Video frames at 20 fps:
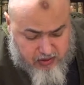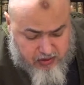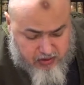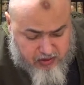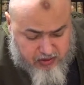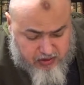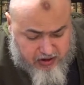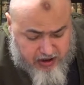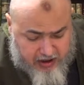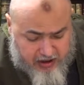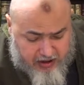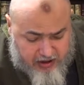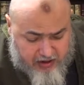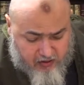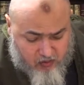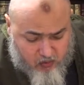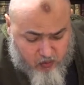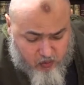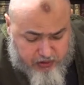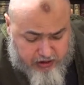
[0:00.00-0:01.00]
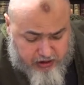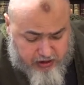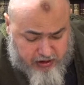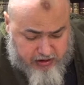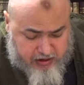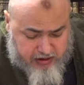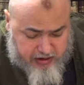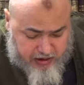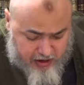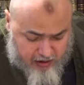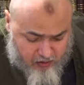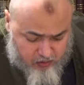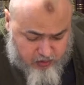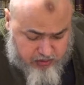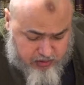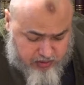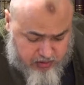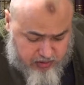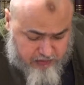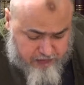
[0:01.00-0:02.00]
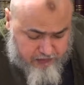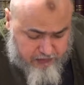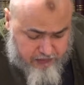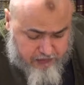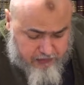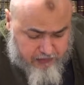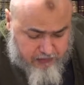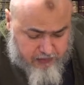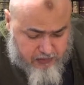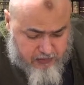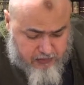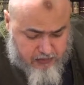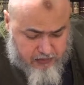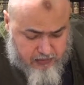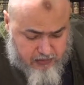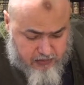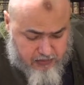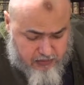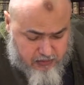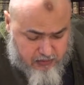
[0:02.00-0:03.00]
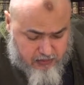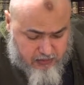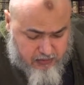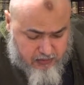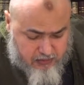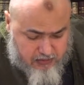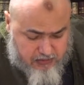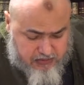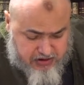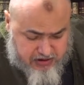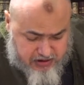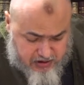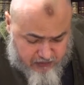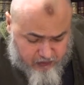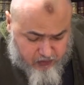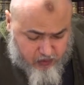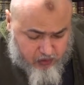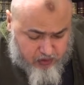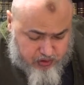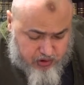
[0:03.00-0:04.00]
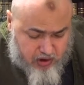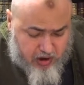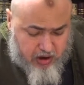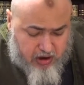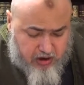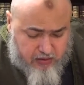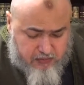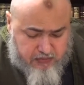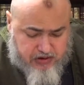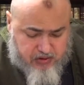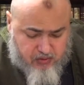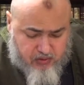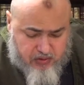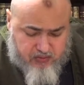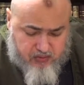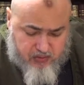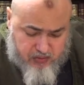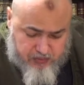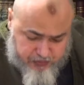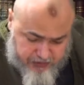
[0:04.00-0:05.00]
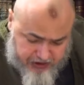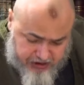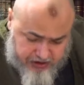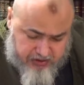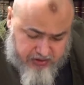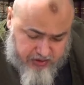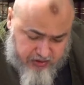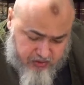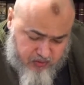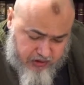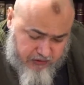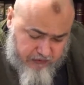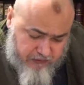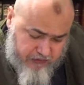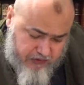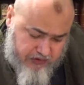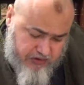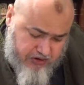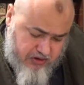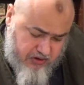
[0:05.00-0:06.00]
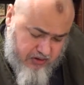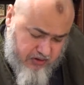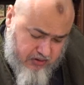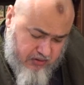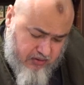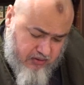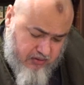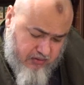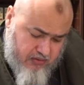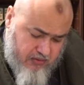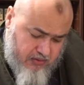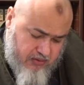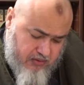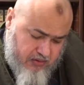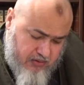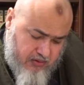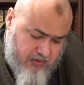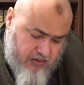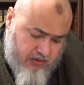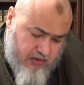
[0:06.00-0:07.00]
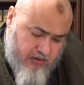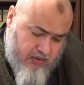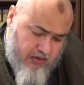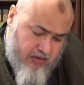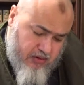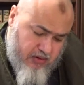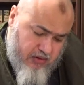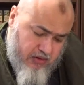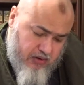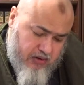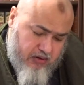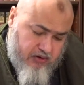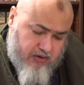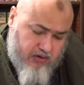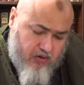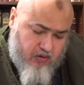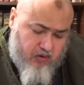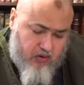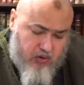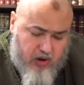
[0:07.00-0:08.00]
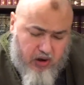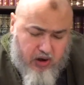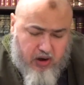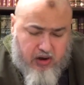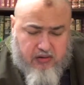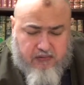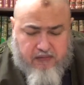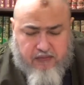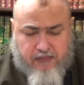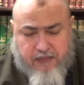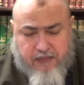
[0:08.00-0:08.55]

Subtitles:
that we encounter several times, or a repeated reference in the Quran,